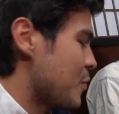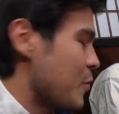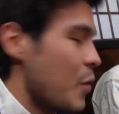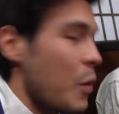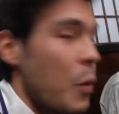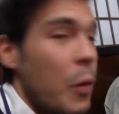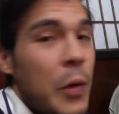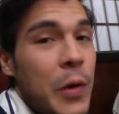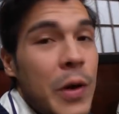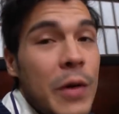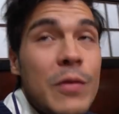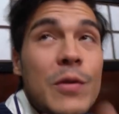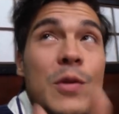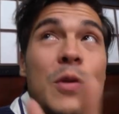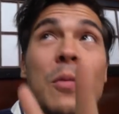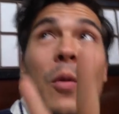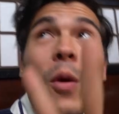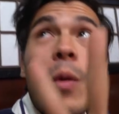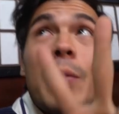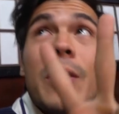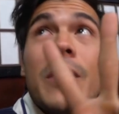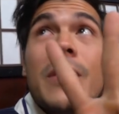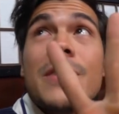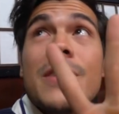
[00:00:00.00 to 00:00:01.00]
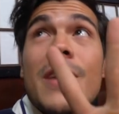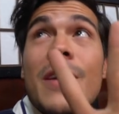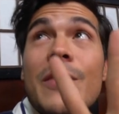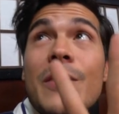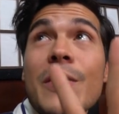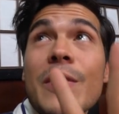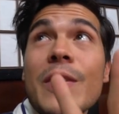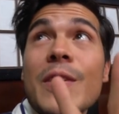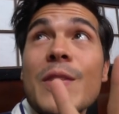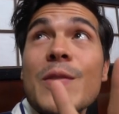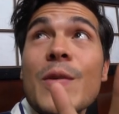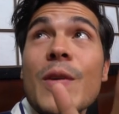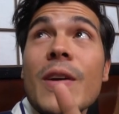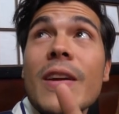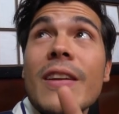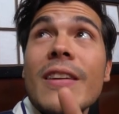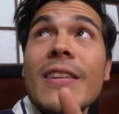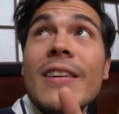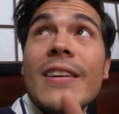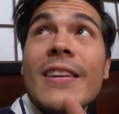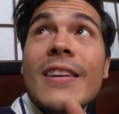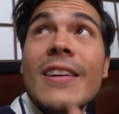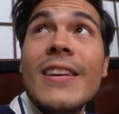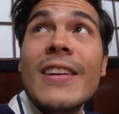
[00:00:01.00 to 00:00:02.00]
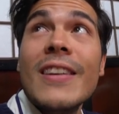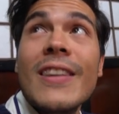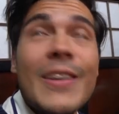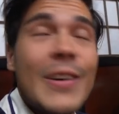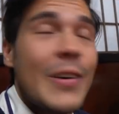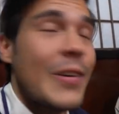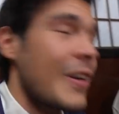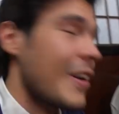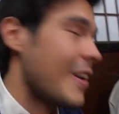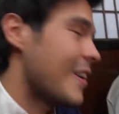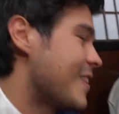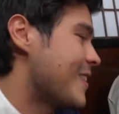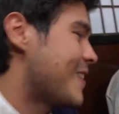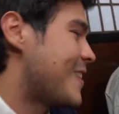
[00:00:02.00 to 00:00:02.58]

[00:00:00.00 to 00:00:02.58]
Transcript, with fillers: well, you have two more meals after this, right? Yeah. Okay,